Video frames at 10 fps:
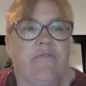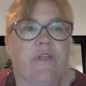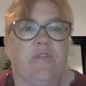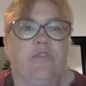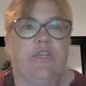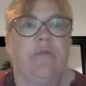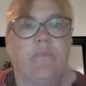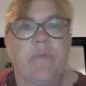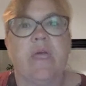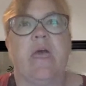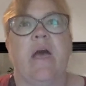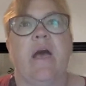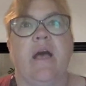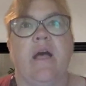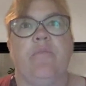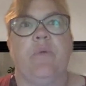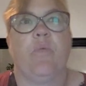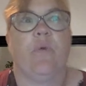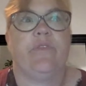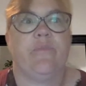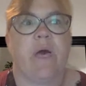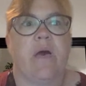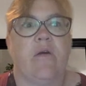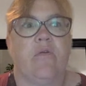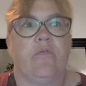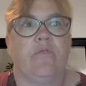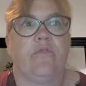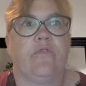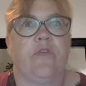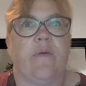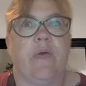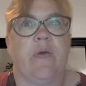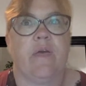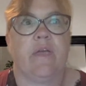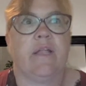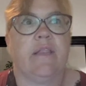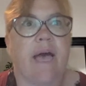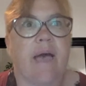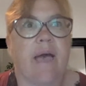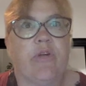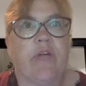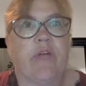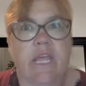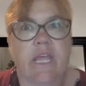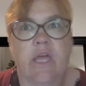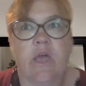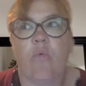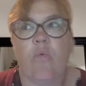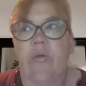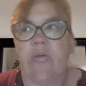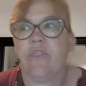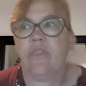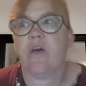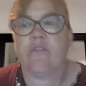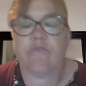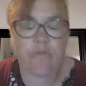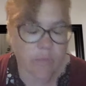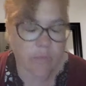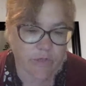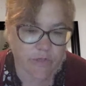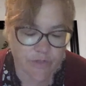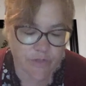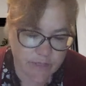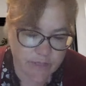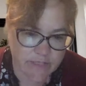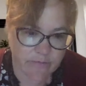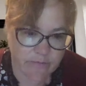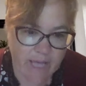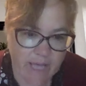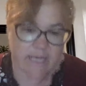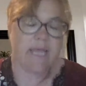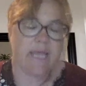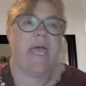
fellowship was about collaborating with a former student of mine,